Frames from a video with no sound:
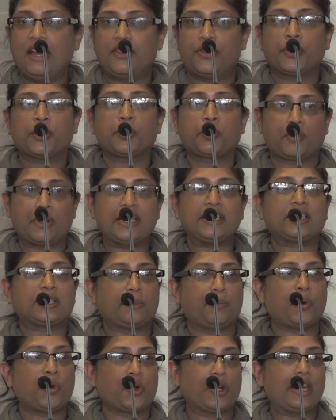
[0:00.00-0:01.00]
They're a great
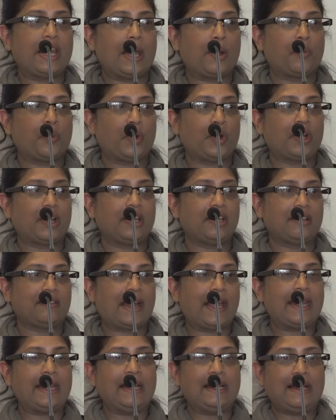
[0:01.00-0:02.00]
support network,
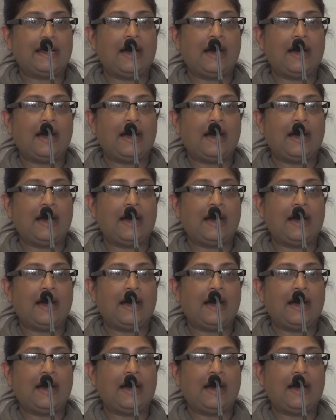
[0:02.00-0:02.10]
right?